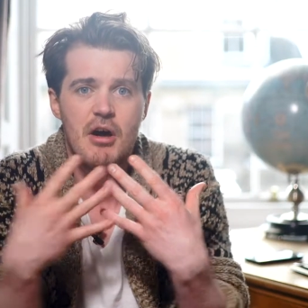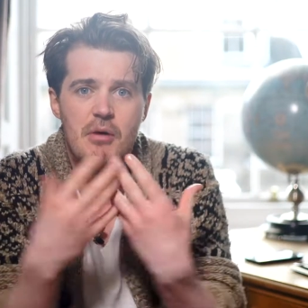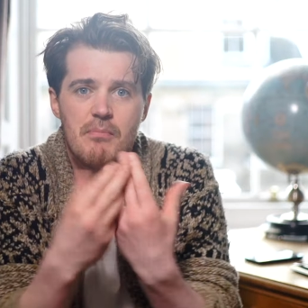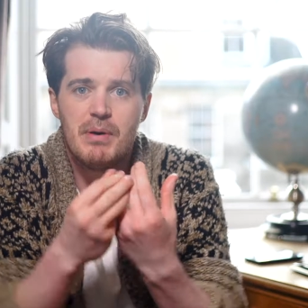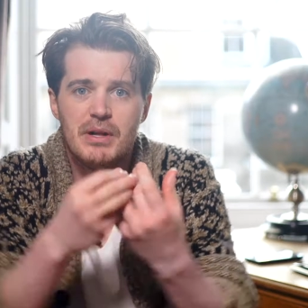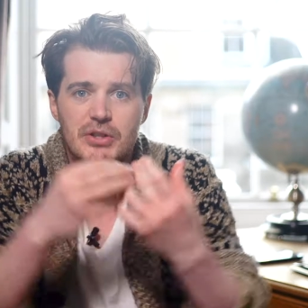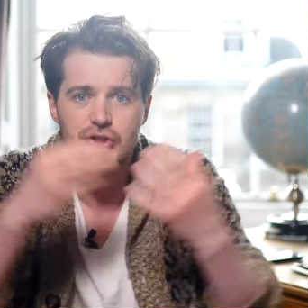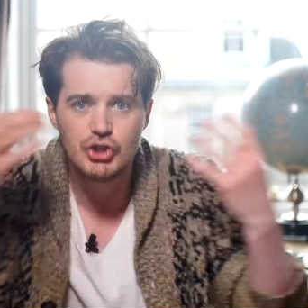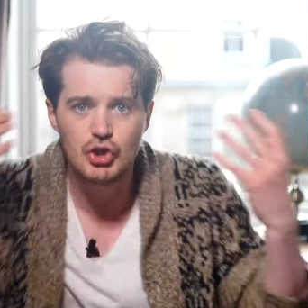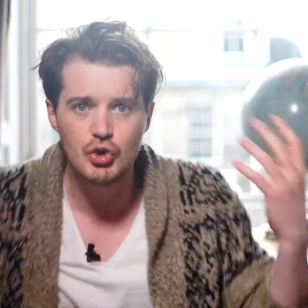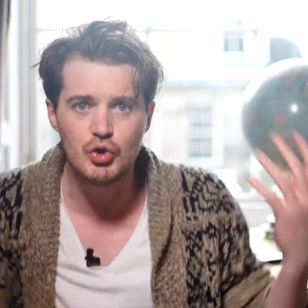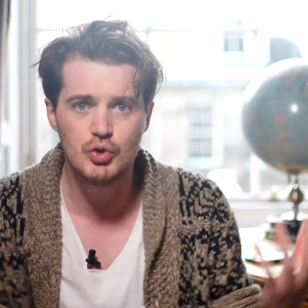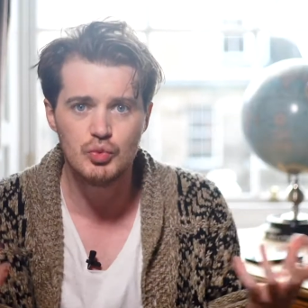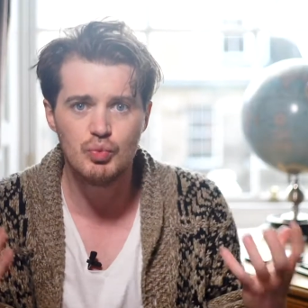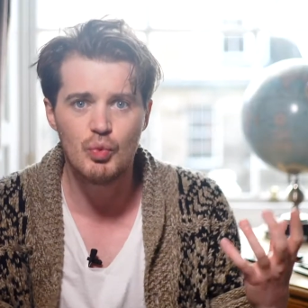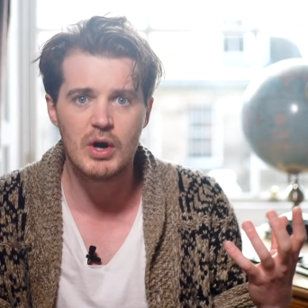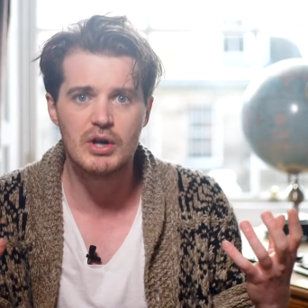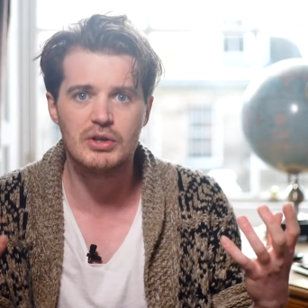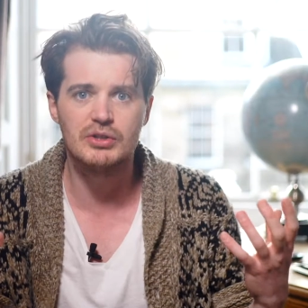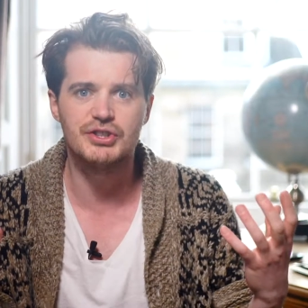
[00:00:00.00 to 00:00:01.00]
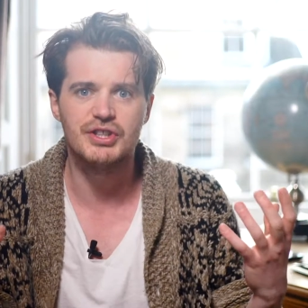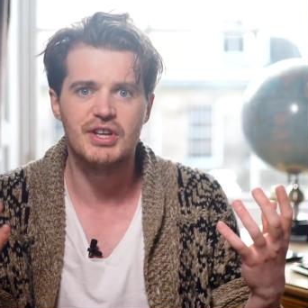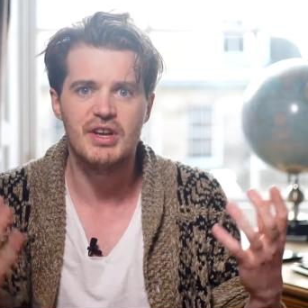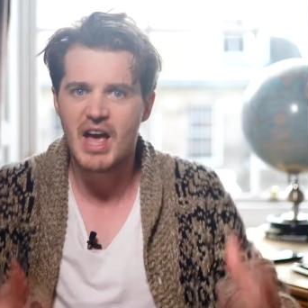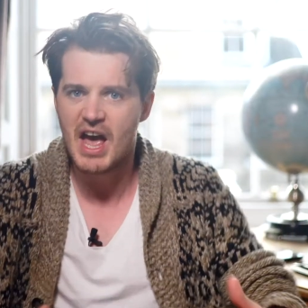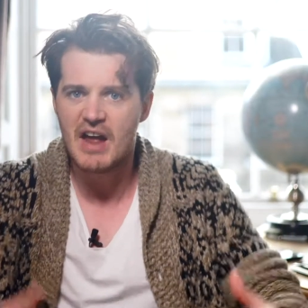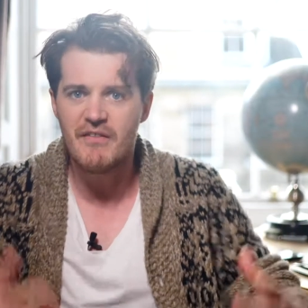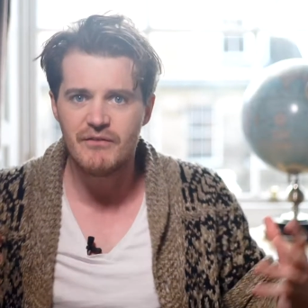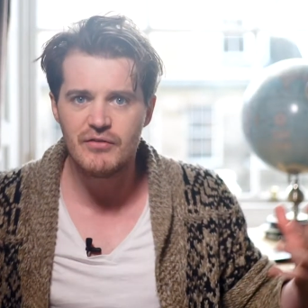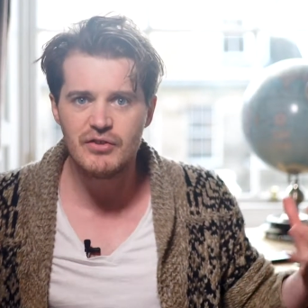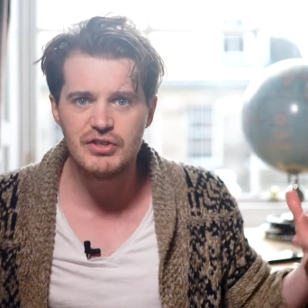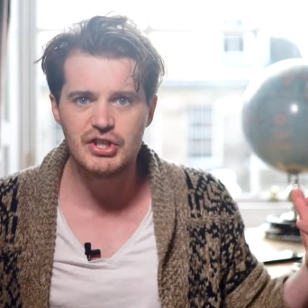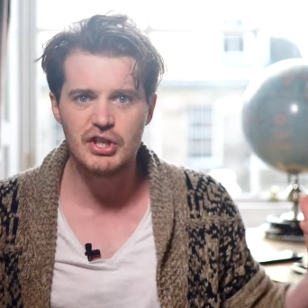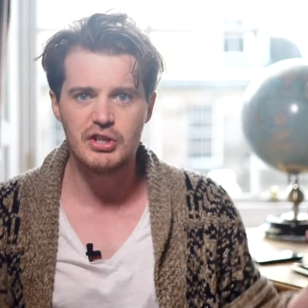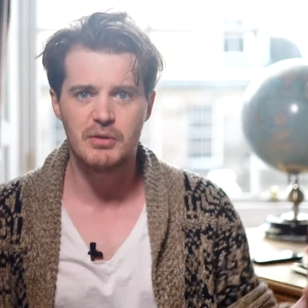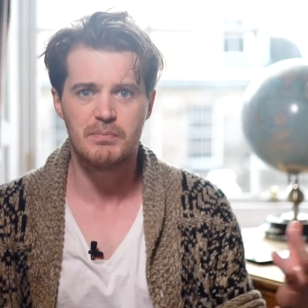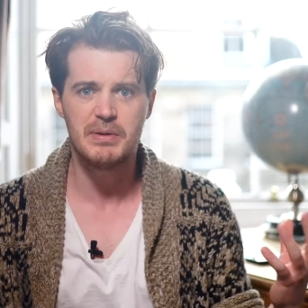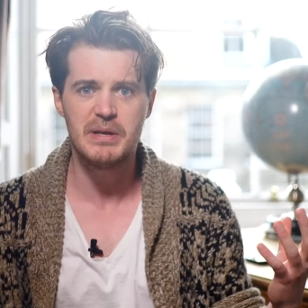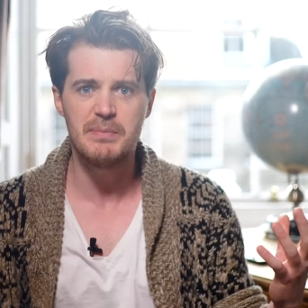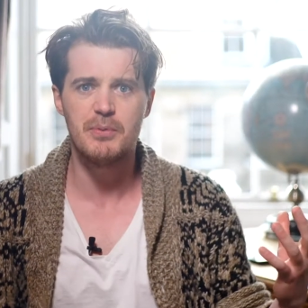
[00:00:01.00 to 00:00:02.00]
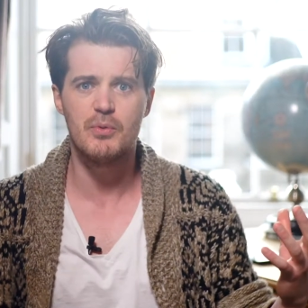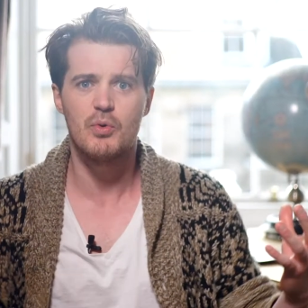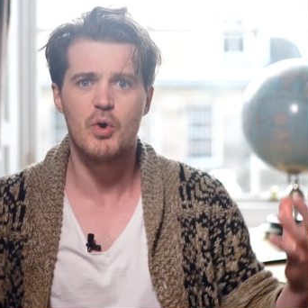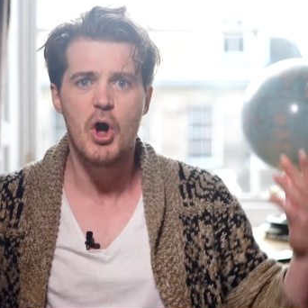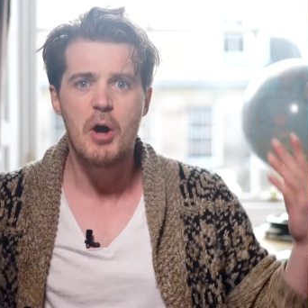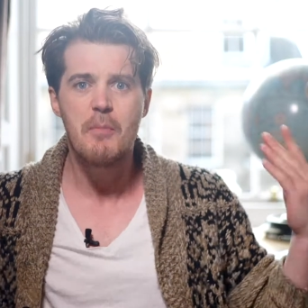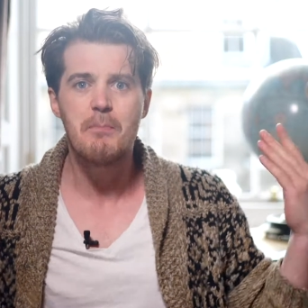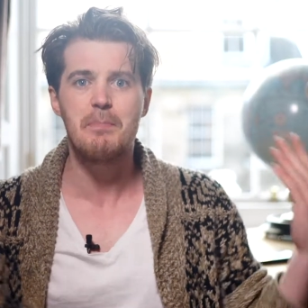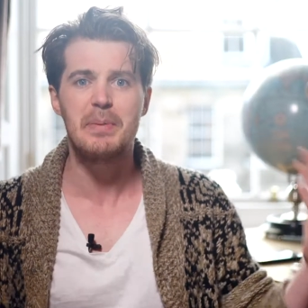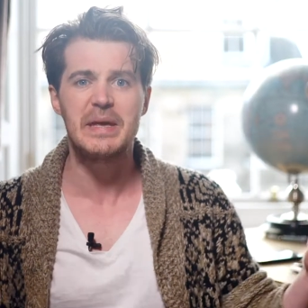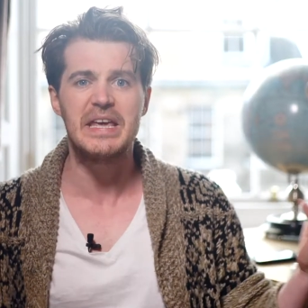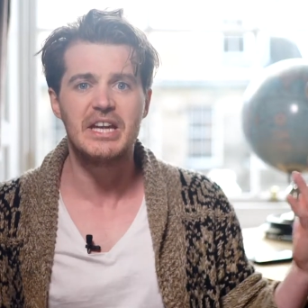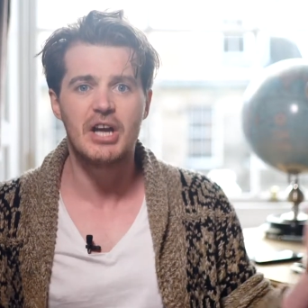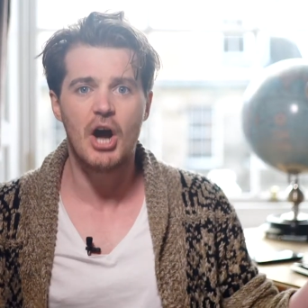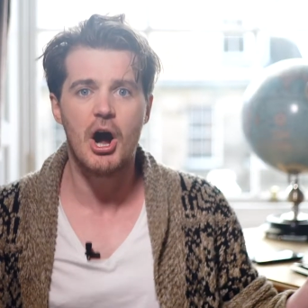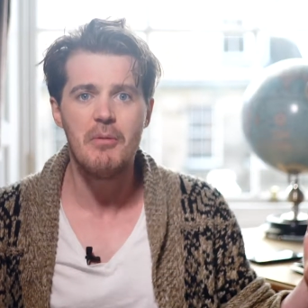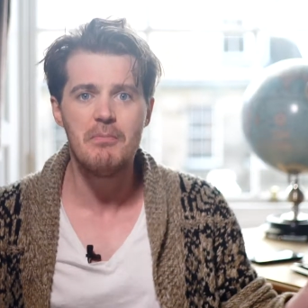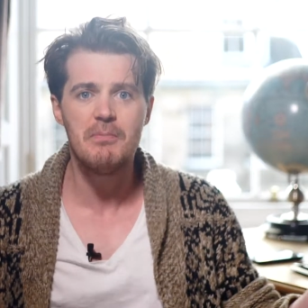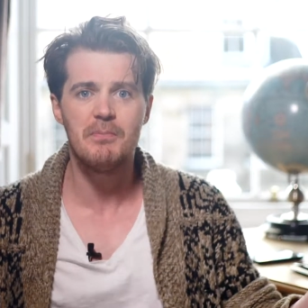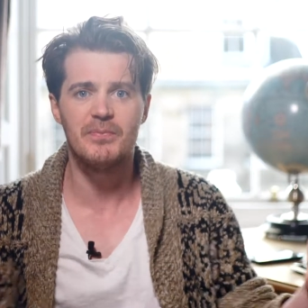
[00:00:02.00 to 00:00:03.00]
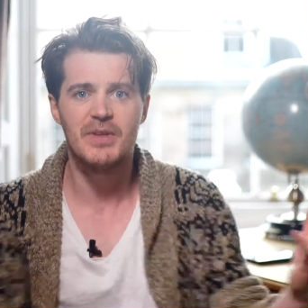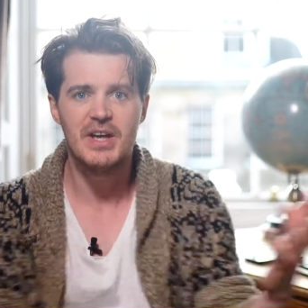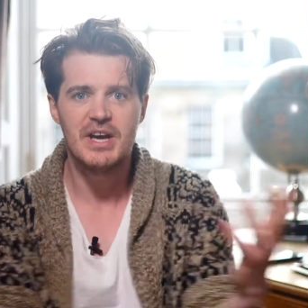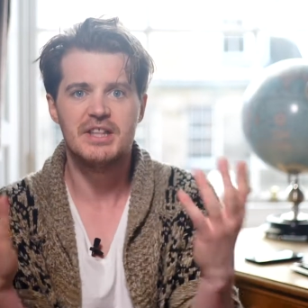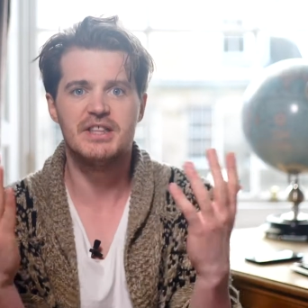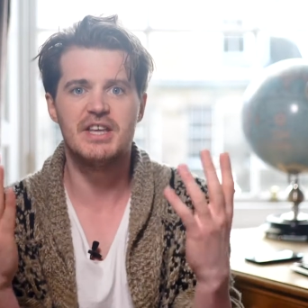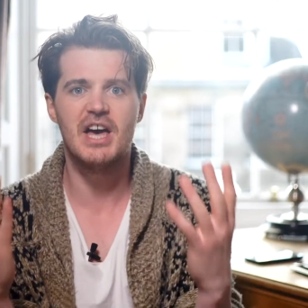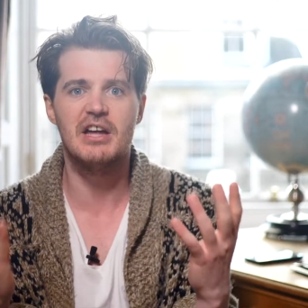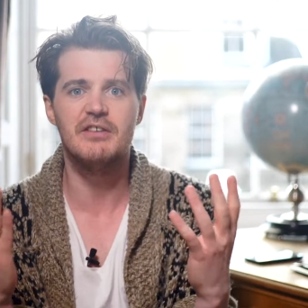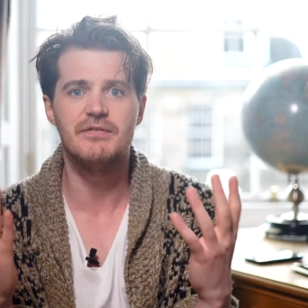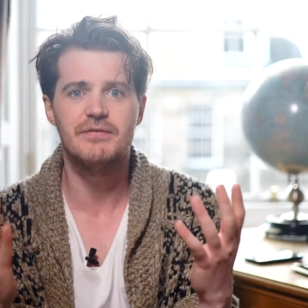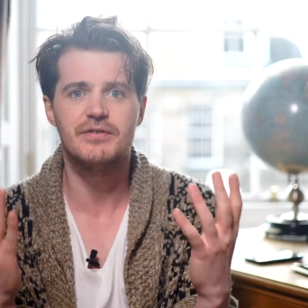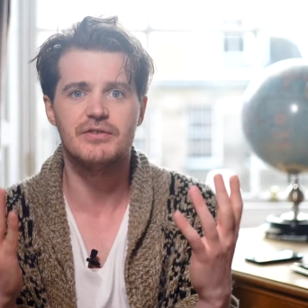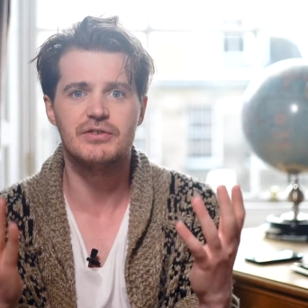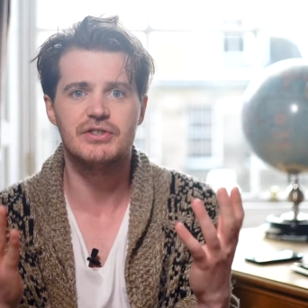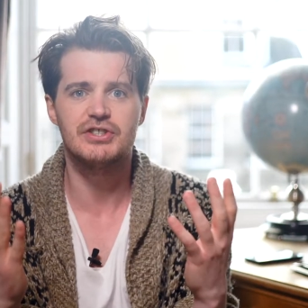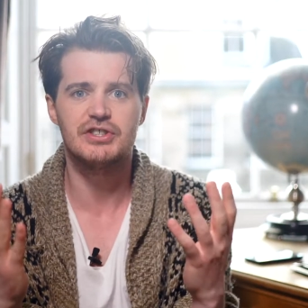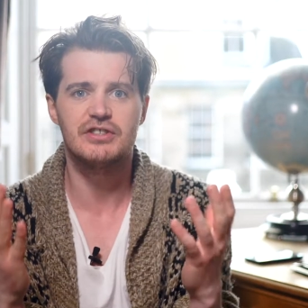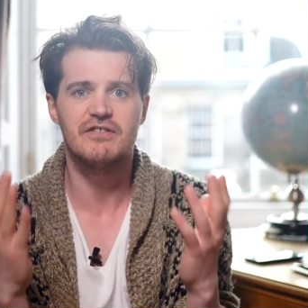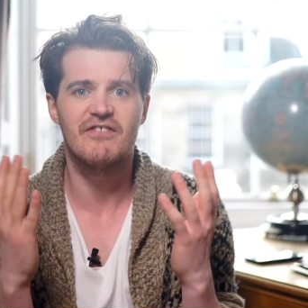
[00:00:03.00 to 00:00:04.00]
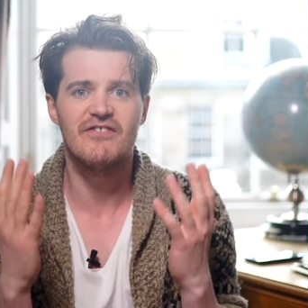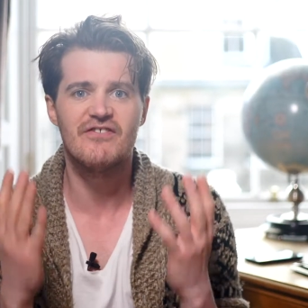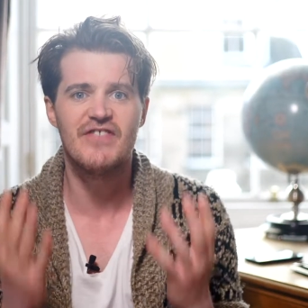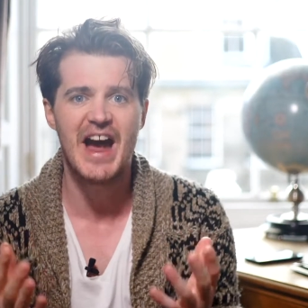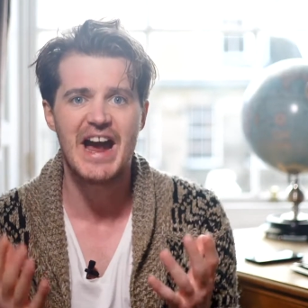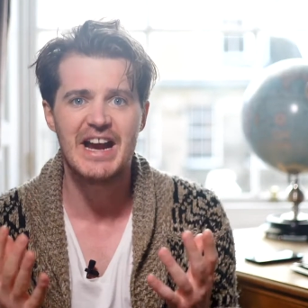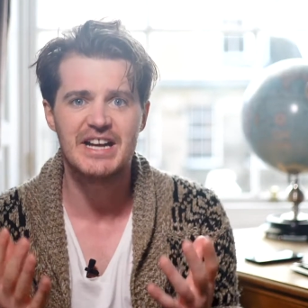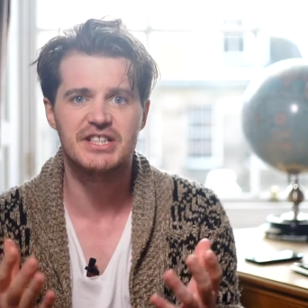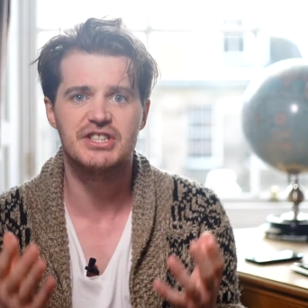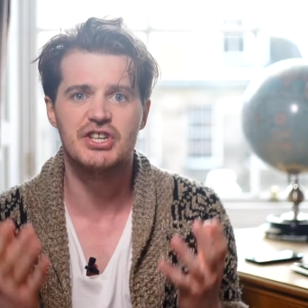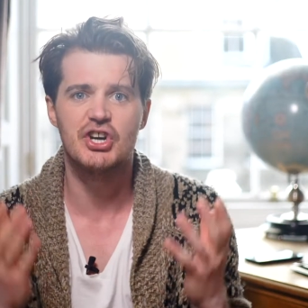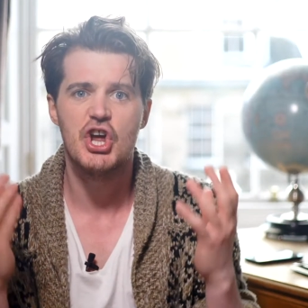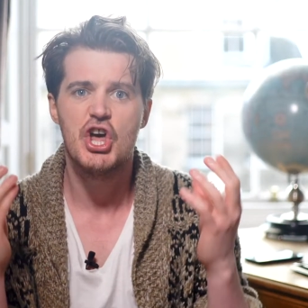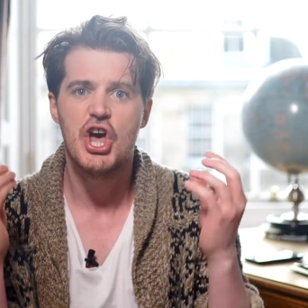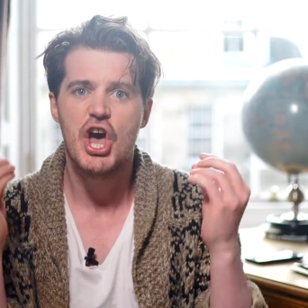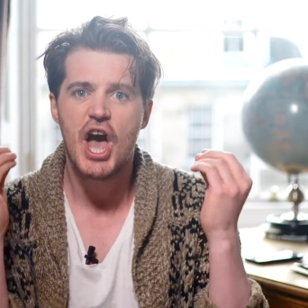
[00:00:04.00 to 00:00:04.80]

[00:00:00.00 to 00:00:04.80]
Build your own world. Influence other people. Become the influencing factor